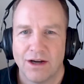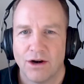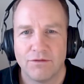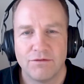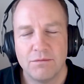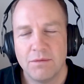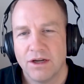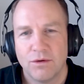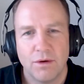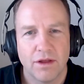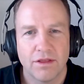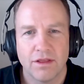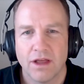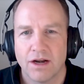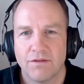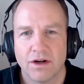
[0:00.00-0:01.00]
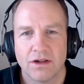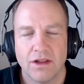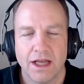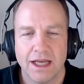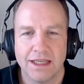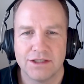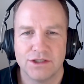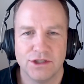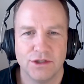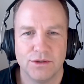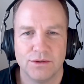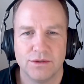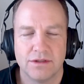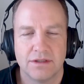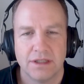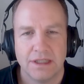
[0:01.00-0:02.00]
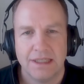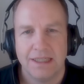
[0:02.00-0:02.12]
are familiar with. A lot of our clients use.